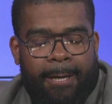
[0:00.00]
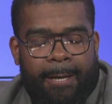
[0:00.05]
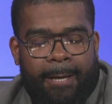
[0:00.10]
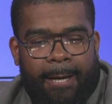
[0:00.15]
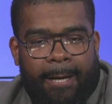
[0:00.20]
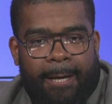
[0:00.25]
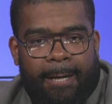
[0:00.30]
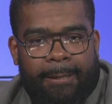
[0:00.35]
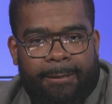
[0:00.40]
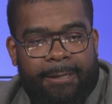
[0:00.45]

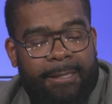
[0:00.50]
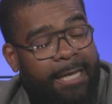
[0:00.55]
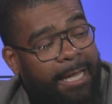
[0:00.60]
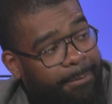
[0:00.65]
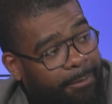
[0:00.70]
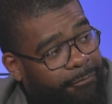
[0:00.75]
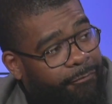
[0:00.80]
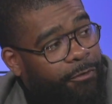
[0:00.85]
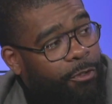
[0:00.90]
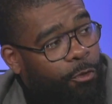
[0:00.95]
uh, to
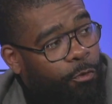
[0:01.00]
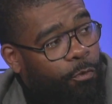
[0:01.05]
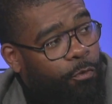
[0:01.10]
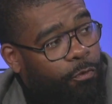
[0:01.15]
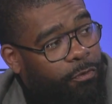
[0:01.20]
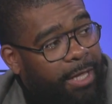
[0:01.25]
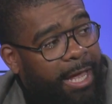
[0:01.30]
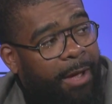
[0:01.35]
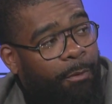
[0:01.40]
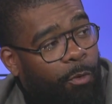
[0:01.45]
name a few
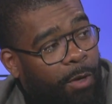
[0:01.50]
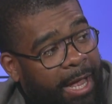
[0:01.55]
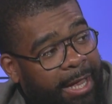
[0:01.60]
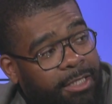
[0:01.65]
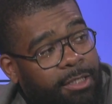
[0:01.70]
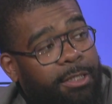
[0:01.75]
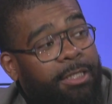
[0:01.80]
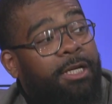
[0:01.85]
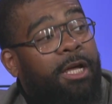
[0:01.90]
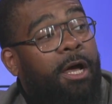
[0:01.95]
that will
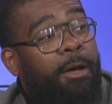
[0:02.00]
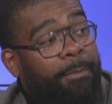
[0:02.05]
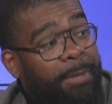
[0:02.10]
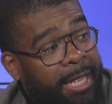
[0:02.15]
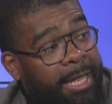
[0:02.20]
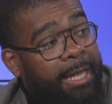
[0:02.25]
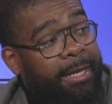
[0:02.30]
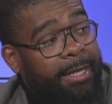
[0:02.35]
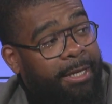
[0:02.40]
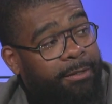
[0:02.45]
actually come
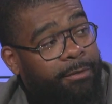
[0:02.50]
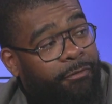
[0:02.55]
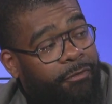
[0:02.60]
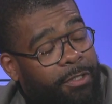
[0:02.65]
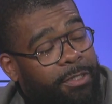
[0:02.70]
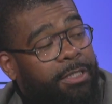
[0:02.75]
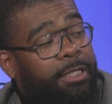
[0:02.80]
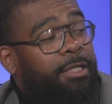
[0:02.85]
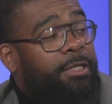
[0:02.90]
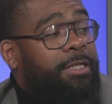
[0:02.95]
in and
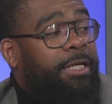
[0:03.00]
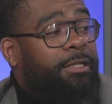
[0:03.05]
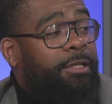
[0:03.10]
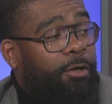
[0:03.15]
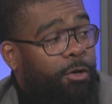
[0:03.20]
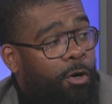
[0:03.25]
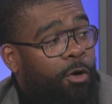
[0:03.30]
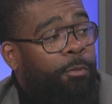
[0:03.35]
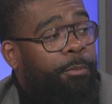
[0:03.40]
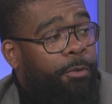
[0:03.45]
facilitate
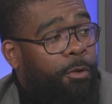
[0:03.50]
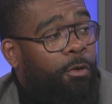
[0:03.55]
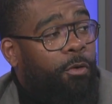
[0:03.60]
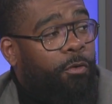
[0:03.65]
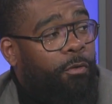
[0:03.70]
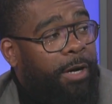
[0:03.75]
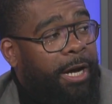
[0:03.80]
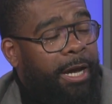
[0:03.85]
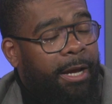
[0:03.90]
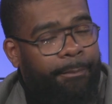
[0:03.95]
their own
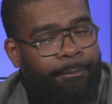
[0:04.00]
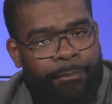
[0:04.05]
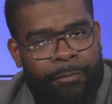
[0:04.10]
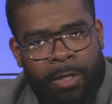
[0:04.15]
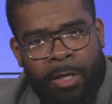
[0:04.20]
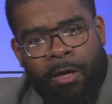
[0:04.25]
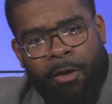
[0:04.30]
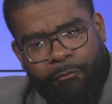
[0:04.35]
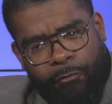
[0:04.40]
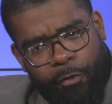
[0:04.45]
program
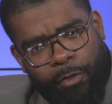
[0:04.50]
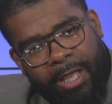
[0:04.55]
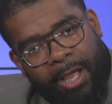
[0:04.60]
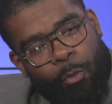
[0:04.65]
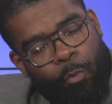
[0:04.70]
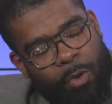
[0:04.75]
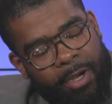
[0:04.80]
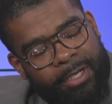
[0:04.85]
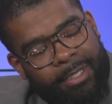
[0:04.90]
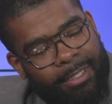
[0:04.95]
for
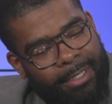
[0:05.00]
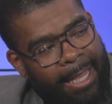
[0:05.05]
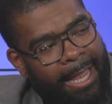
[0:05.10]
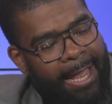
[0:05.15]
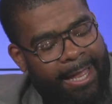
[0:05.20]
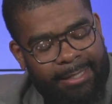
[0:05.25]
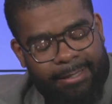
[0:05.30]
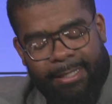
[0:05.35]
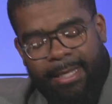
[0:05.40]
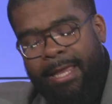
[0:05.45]
that one
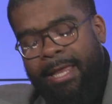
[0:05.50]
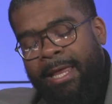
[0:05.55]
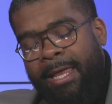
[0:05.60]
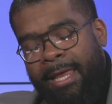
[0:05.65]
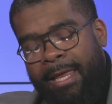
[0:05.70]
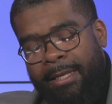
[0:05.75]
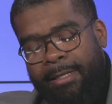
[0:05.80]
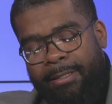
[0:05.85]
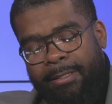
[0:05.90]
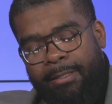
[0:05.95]
class.
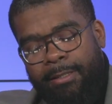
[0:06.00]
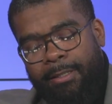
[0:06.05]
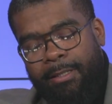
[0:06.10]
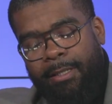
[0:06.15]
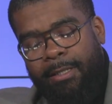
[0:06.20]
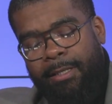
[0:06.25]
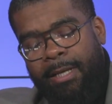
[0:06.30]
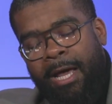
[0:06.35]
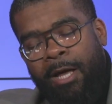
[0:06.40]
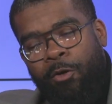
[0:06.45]
And
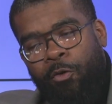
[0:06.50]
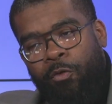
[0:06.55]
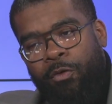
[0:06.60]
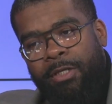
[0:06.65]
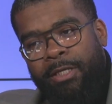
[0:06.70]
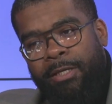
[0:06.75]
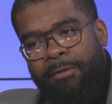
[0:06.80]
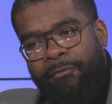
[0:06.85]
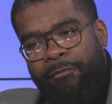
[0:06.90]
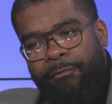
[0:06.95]
not
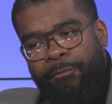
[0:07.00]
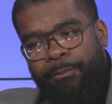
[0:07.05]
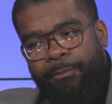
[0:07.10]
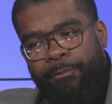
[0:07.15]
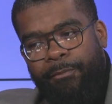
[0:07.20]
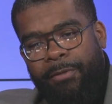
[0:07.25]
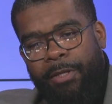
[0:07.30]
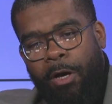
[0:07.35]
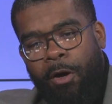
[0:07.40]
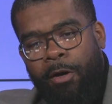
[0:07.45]
only
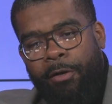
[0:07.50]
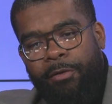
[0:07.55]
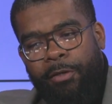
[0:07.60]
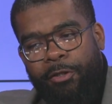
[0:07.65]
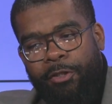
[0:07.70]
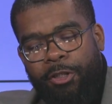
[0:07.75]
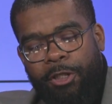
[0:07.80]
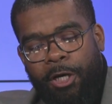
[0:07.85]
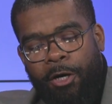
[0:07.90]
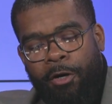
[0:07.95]
are
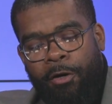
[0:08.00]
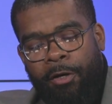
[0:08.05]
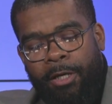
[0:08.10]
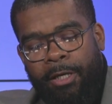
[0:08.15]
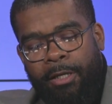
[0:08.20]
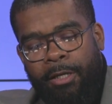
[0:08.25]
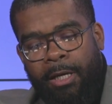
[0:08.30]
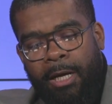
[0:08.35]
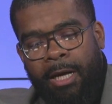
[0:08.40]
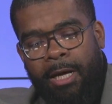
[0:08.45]
they
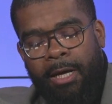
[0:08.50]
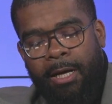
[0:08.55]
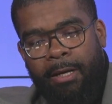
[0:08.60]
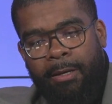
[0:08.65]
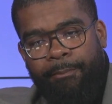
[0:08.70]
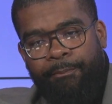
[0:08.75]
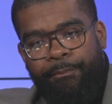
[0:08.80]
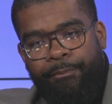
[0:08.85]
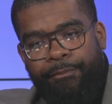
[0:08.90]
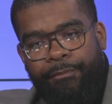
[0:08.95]
sharing
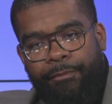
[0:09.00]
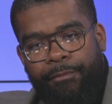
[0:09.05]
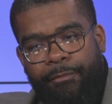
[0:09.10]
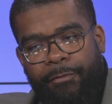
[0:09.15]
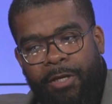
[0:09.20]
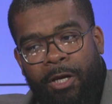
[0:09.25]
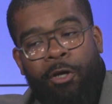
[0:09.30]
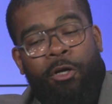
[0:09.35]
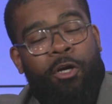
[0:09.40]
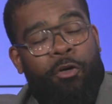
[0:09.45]
um,
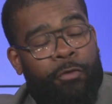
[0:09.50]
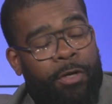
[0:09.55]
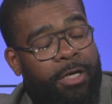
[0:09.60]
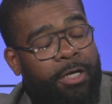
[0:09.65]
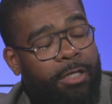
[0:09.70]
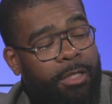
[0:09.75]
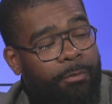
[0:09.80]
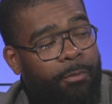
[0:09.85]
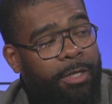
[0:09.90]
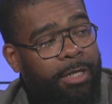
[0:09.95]
their
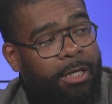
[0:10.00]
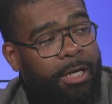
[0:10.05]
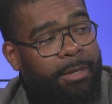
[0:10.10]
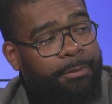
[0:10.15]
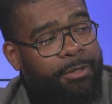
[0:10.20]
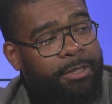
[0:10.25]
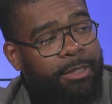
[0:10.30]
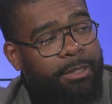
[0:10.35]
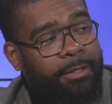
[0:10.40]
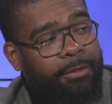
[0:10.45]
curriculum when it
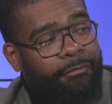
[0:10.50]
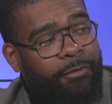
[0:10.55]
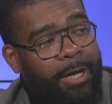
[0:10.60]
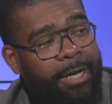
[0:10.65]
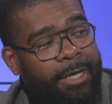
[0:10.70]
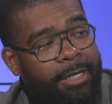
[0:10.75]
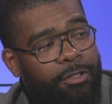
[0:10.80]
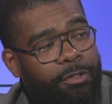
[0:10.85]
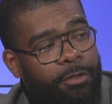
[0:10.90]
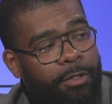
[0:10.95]
comes to
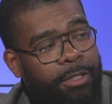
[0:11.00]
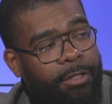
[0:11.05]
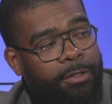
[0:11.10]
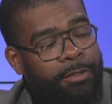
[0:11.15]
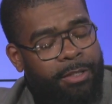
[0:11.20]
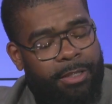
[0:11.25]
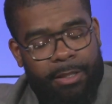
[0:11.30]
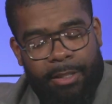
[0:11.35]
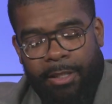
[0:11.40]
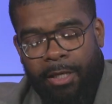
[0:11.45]
financial
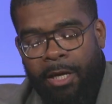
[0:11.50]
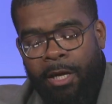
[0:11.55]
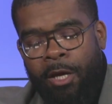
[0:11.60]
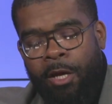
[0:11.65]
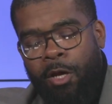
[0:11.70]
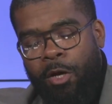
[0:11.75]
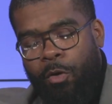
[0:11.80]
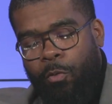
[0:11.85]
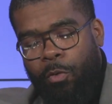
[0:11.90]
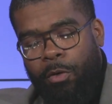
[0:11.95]
literacy,
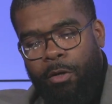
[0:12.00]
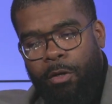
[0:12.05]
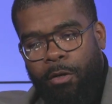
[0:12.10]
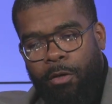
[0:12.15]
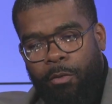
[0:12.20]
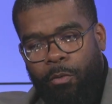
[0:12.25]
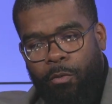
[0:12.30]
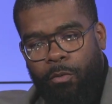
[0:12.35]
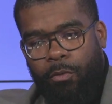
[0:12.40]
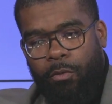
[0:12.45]
we're